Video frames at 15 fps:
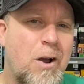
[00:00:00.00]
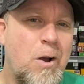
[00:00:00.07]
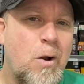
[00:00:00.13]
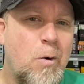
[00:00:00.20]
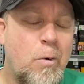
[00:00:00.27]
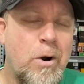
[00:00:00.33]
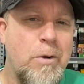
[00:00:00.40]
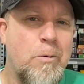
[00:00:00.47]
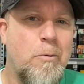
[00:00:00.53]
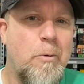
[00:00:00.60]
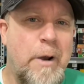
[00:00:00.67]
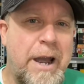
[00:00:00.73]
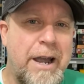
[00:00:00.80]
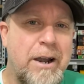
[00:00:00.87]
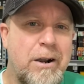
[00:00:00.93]
what
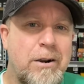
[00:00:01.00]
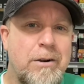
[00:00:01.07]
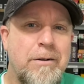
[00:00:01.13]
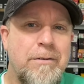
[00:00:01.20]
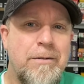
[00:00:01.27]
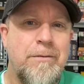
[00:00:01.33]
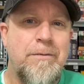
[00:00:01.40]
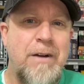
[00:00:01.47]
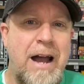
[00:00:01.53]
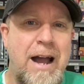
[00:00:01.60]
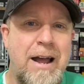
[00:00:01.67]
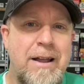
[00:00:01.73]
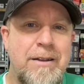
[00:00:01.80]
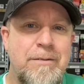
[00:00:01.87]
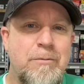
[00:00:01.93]

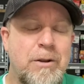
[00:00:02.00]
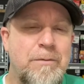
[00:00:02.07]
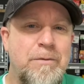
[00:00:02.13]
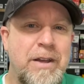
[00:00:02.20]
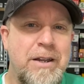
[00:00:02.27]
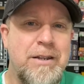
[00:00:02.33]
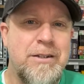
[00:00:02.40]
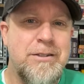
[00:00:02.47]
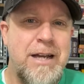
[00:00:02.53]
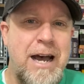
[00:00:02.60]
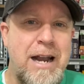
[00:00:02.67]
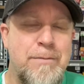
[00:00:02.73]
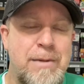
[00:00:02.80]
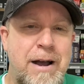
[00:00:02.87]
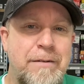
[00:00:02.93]
what vintage
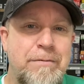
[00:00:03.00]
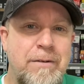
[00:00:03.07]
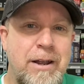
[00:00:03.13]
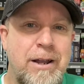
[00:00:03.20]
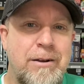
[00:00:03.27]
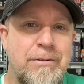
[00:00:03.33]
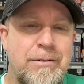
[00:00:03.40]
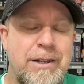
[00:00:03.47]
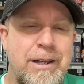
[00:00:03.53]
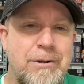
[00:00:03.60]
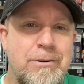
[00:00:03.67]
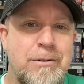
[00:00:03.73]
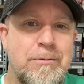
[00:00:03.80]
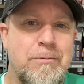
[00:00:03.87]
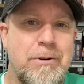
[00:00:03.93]
item I found
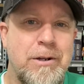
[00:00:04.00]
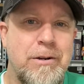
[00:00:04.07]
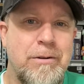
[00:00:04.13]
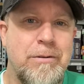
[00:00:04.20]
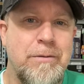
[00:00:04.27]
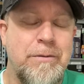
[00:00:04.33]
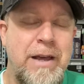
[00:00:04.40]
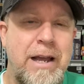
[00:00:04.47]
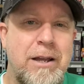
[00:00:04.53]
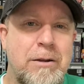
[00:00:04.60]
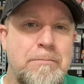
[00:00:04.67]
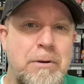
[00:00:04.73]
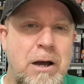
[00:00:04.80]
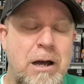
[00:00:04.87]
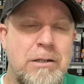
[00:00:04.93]
in Goodwill that
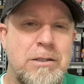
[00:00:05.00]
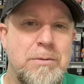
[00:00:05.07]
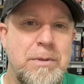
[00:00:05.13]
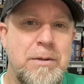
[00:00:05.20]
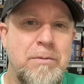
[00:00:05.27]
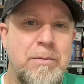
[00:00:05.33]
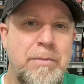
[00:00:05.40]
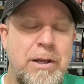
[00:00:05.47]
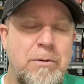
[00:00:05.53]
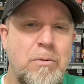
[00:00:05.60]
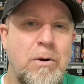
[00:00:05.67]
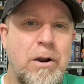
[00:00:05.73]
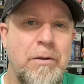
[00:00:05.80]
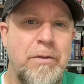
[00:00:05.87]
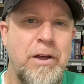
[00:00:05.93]
could possibly be
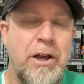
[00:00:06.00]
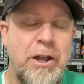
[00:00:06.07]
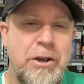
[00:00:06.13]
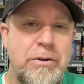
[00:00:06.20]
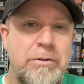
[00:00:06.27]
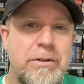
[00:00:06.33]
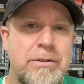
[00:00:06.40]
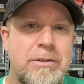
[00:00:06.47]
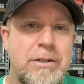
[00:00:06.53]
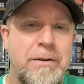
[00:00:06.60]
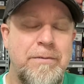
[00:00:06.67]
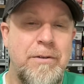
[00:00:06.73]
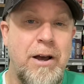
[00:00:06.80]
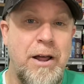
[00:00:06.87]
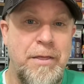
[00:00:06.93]
worth hundreds,
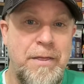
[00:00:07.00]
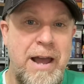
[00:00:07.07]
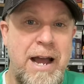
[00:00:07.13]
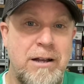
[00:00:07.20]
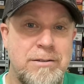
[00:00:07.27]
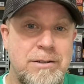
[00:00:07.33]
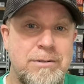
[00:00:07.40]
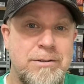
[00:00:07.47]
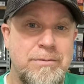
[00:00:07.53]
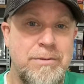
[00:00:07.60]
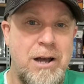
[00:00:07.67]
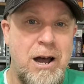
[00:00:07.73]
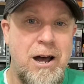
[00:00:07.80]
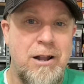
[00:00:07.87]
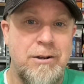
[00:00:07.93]
if not thousands of
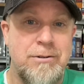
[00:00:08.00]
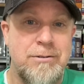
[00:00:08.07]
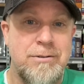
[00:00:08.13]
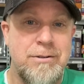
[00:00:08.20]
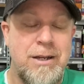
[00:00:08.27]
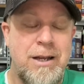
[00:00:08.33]
dollars?